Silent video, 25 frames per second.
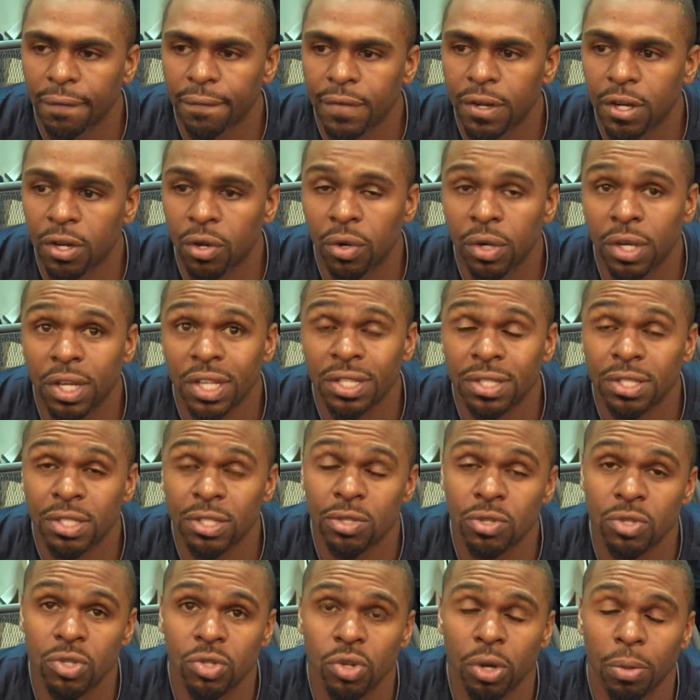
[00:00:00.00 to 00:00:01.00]
you know, it gets us
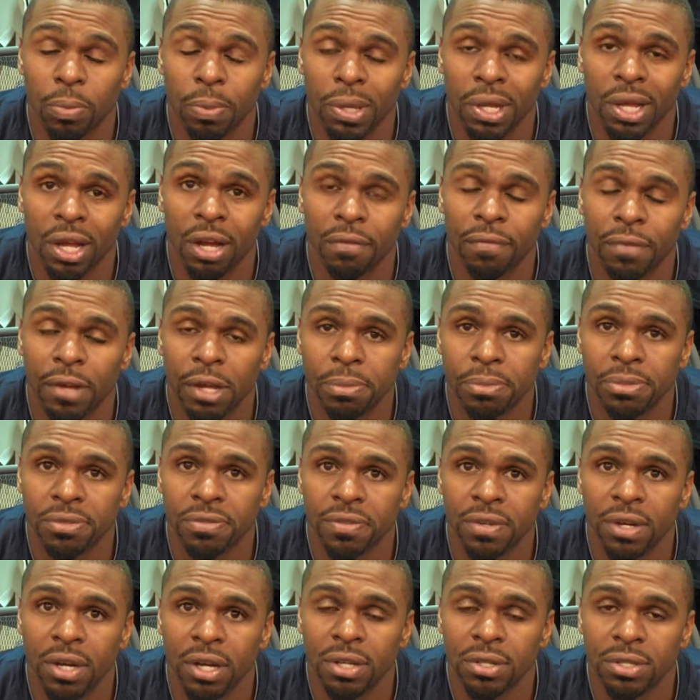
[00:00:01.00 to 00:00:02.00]
used to a playoff
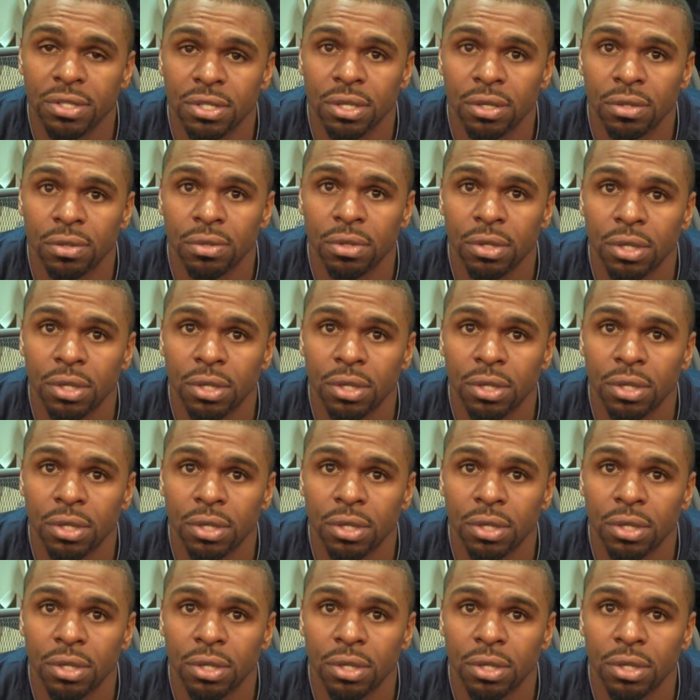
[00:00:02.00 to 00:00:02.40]
atmosphere also.